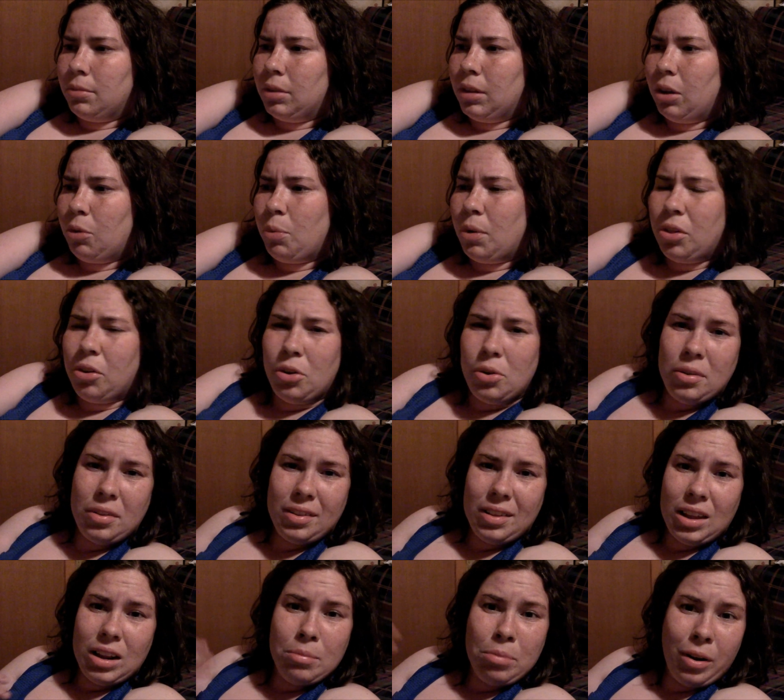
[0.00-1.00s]
Like, whether you
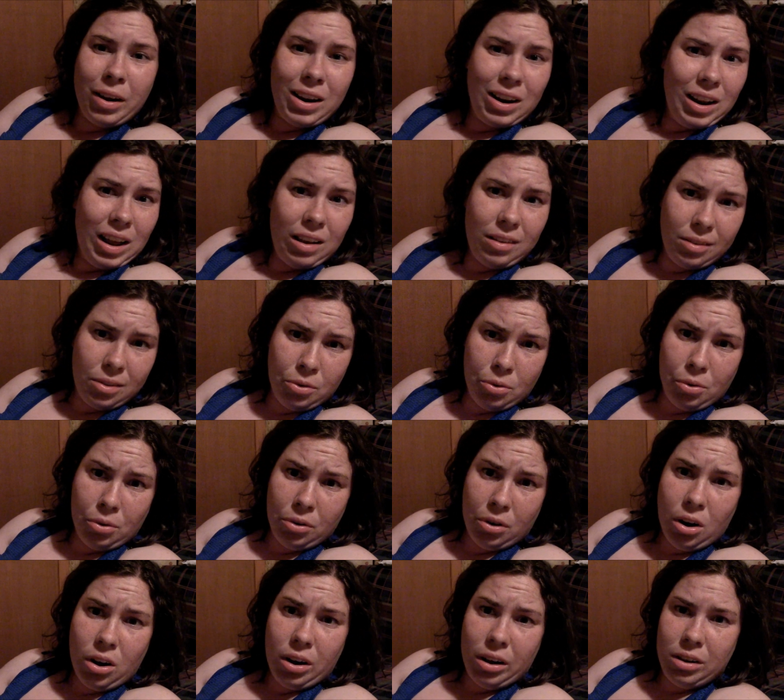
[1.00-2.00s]
celebrated Easter or
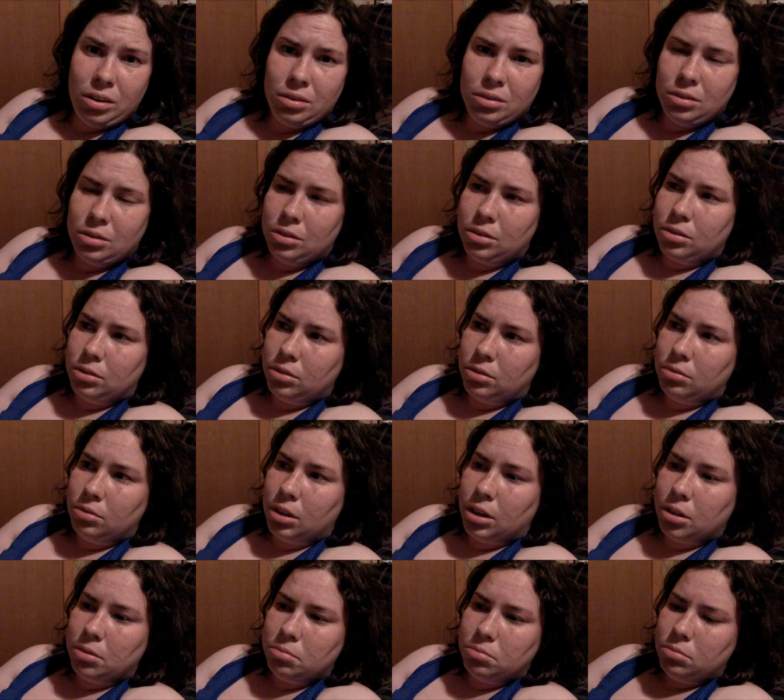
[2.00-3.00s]
not.
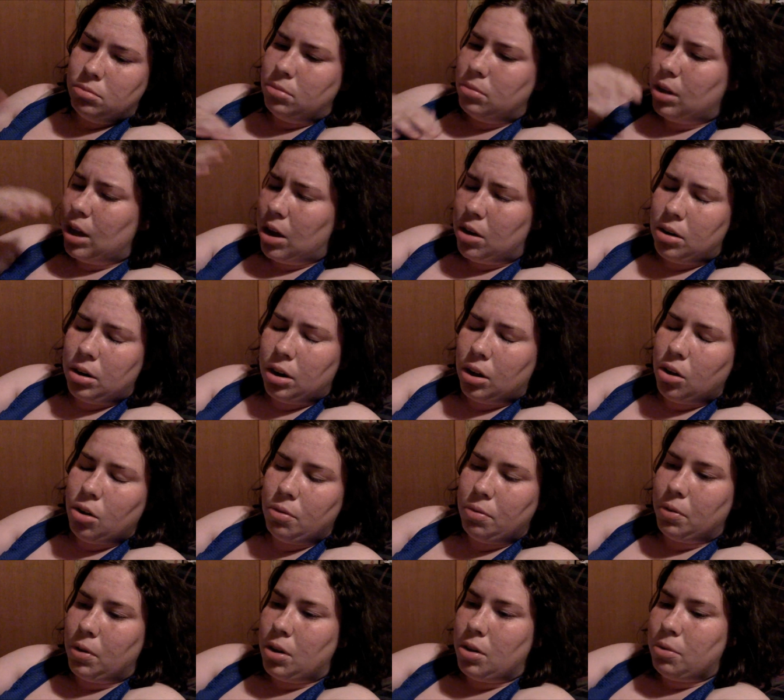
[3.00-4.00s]
Like, how did it
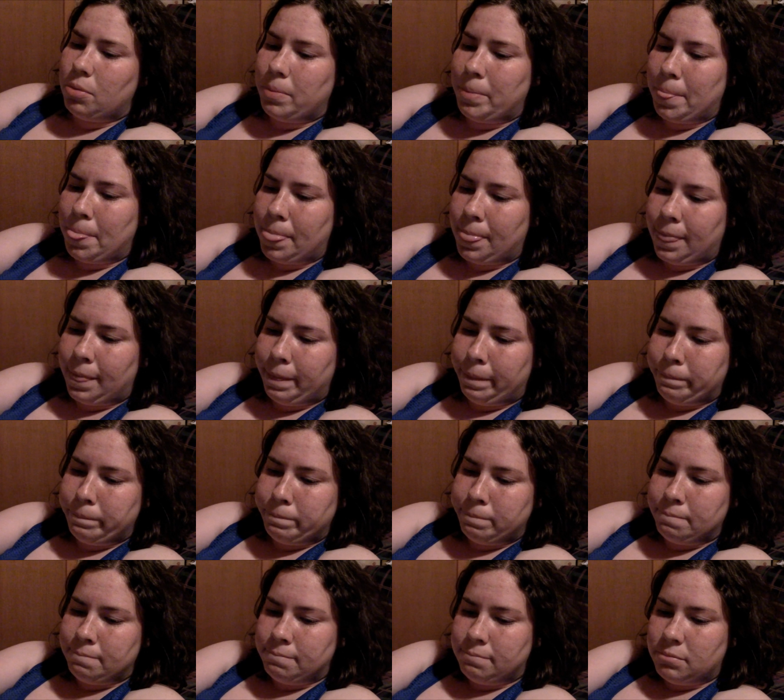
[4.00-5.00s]
go for you?
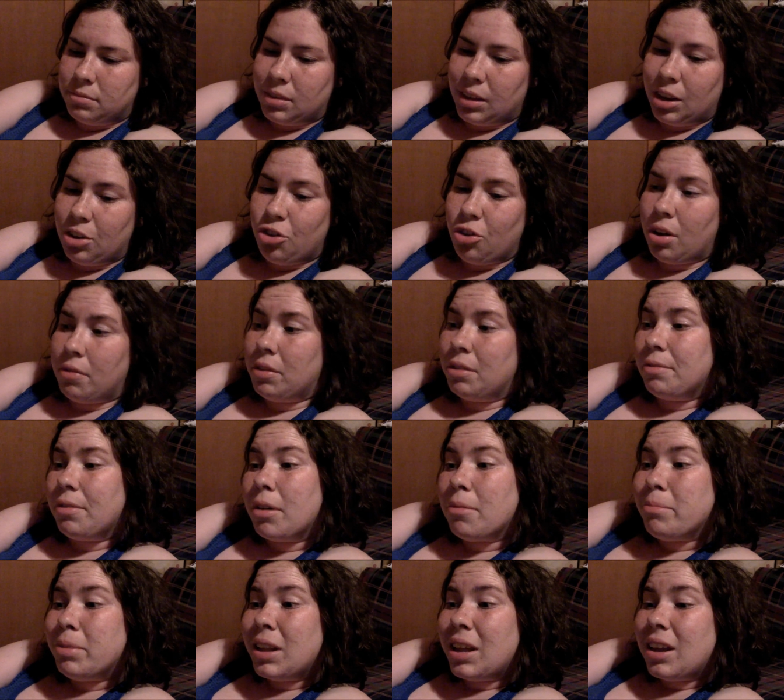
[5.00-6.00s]
Like, did you have any
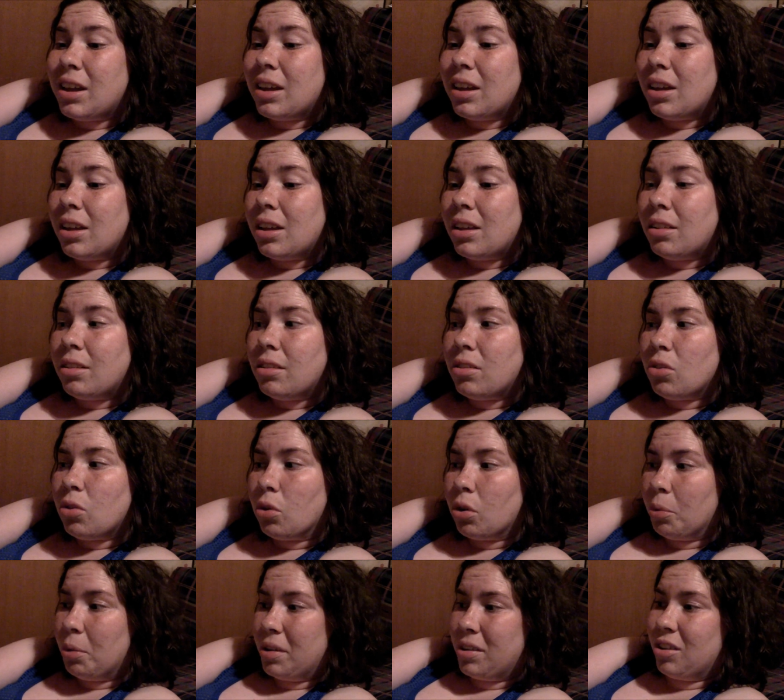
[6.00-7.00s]
fun plans?
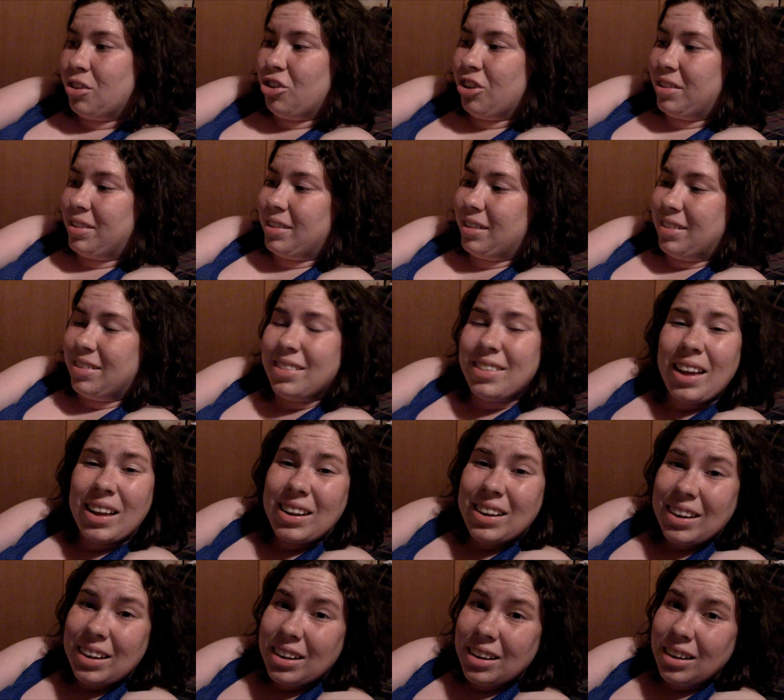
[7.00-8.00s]
Or was it just a
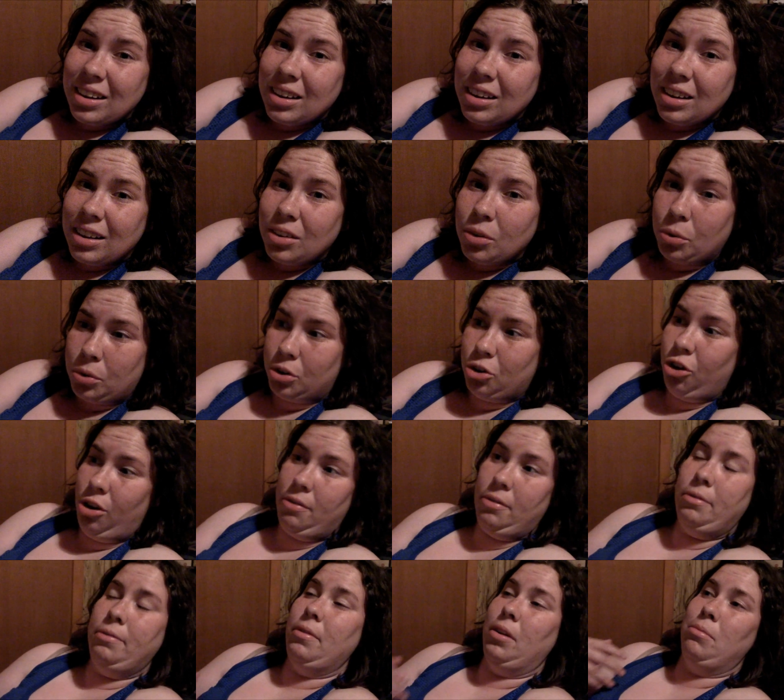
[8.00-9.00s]
Sunday? Or did you
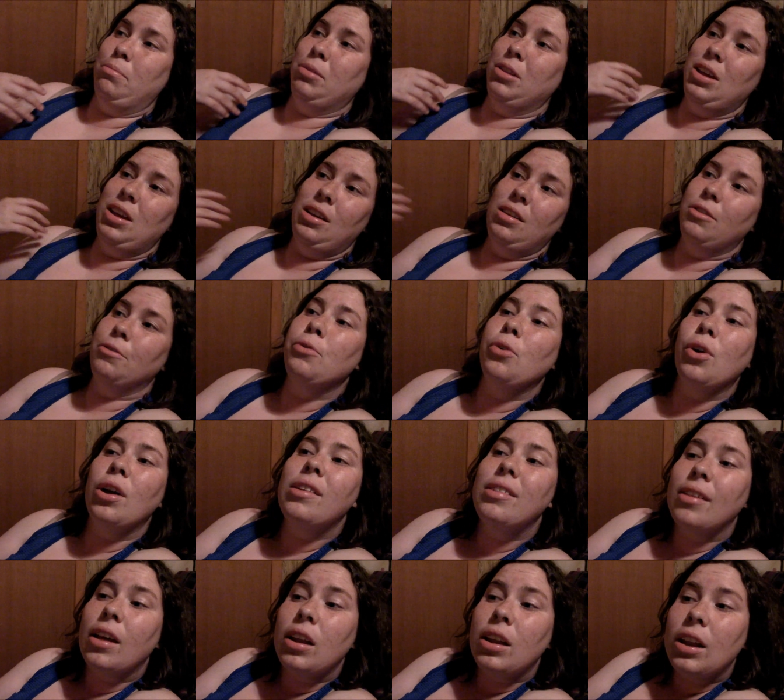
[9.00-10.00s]
have a fun plans for
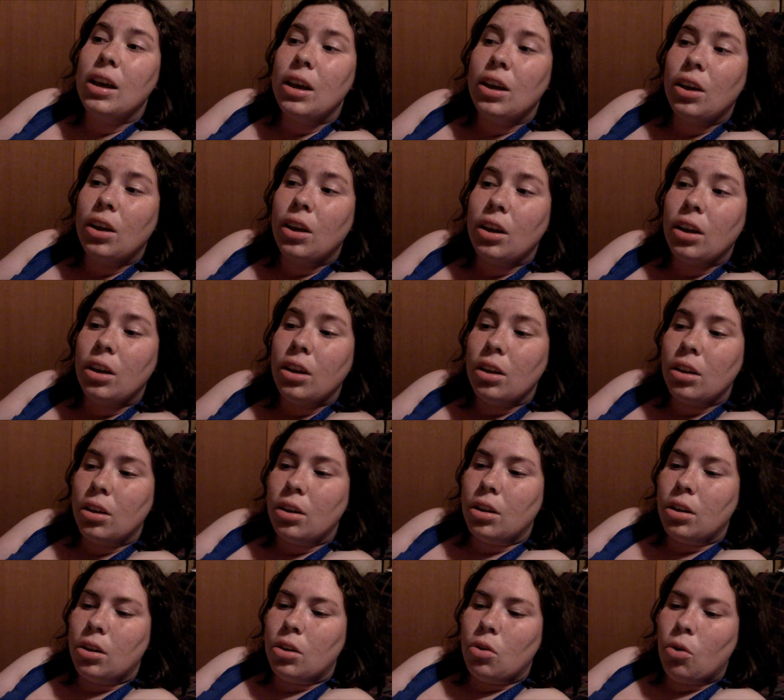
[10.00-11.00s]
a Sunday?
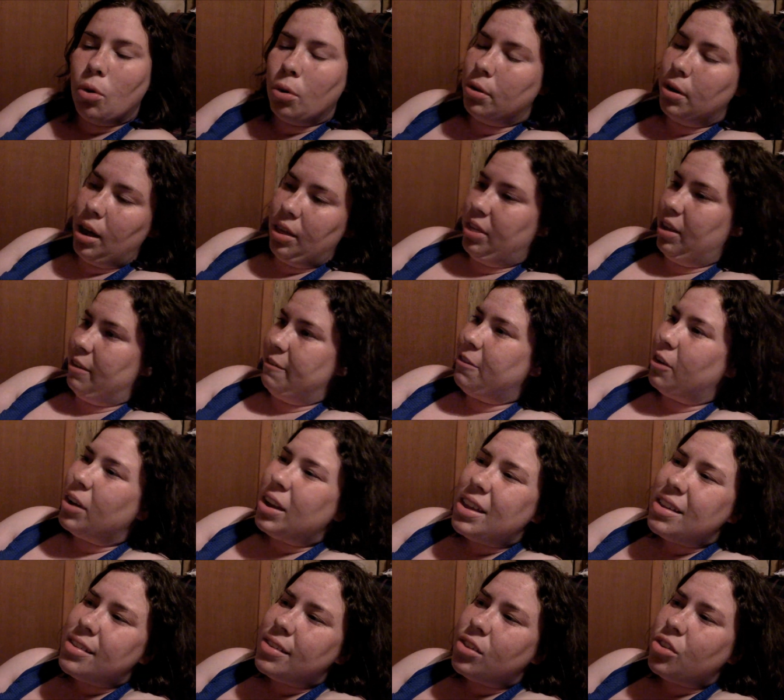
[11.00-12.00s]
Or nothing for
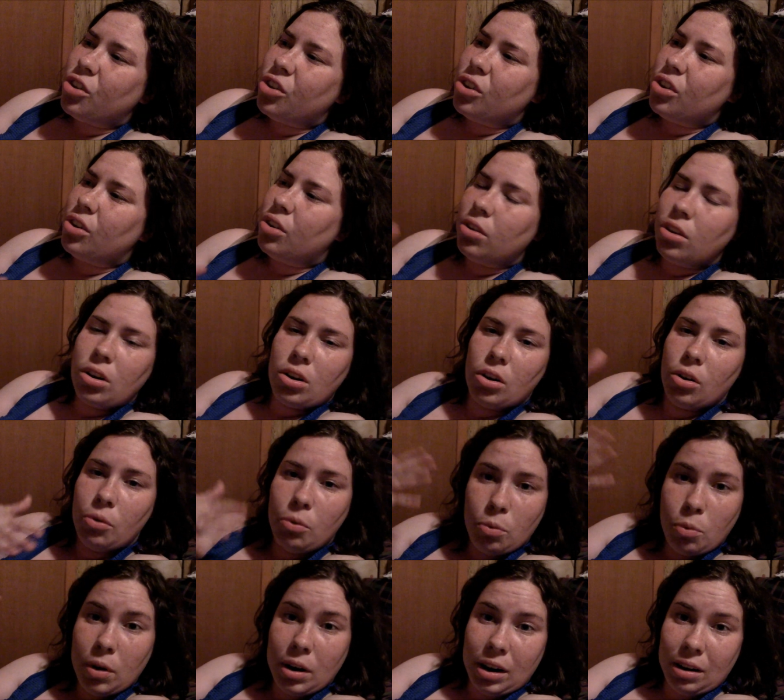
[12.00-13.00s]
Easter? You know,
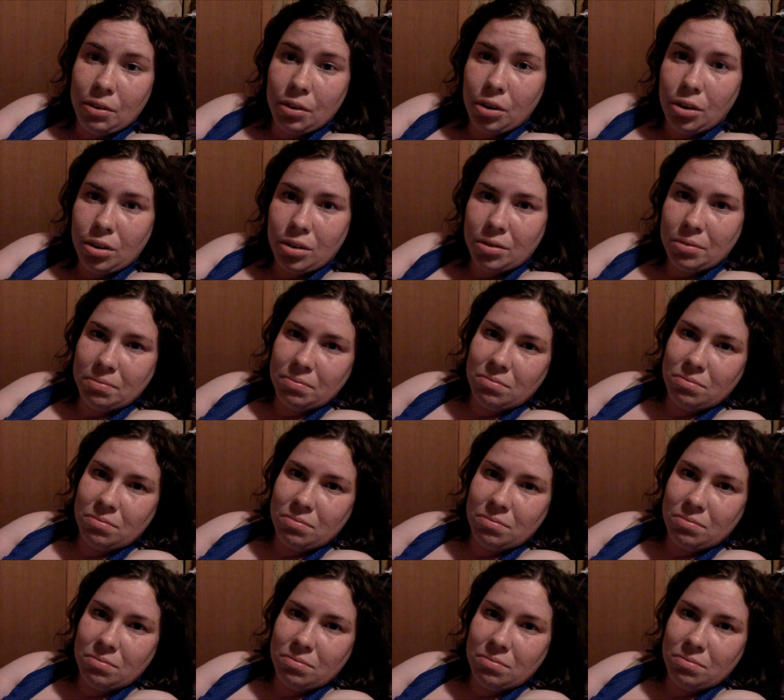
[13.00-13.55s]
whatever.